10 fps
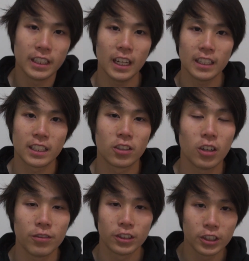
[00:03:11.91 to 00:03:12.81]
Now it's
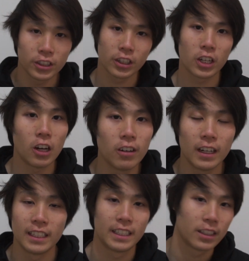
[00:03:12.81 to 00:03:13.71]
time for you to go
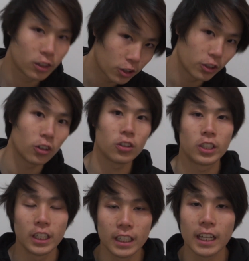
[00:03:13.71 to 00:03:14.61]
out to your
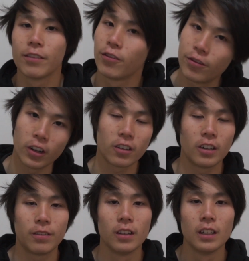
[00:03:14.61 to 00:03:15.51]
city and
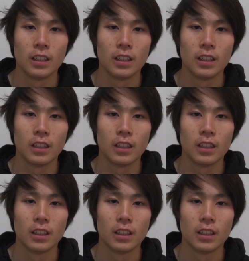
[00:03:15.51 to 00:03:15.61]
photograph